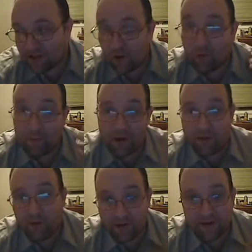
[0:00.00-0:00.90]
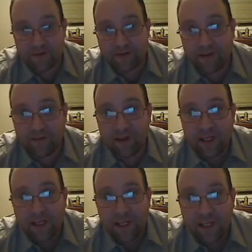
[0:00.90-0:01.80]
Anyway, he does some cooking
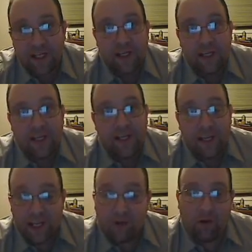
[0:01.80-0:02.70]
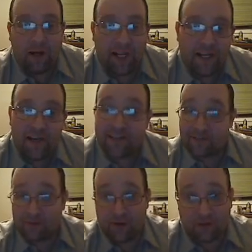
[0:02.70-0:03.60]
videos. He does, uh, he
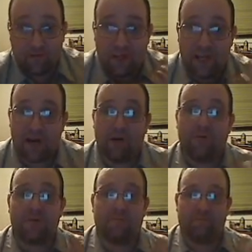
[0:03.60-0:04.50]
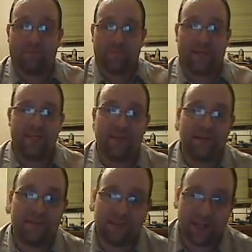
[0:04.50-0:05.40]
fools with these uh, old uh,
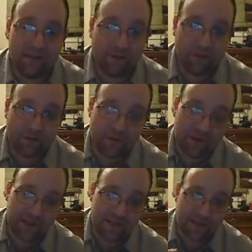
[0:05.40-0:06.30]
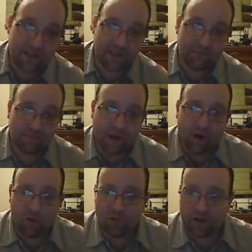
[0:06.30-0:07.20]
internet,
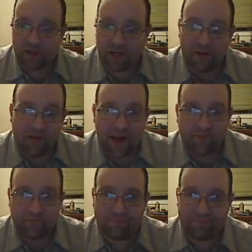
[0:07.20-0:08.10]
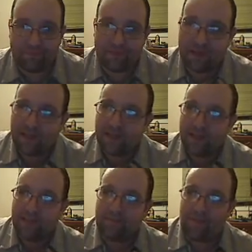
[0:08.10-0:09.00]
I think International made them, or
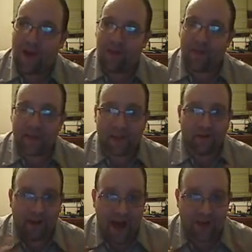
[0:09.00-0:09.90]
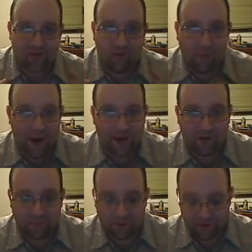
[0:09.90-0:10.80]
I, I don't know the deal.
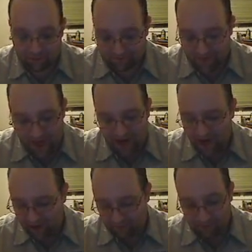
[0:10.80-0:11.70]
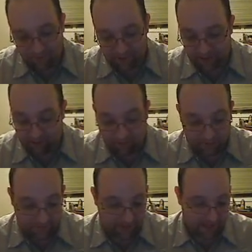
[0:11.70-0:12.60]
I know I've heard them call them
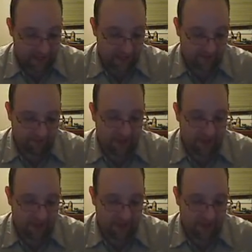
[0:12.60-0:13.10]
International Harvester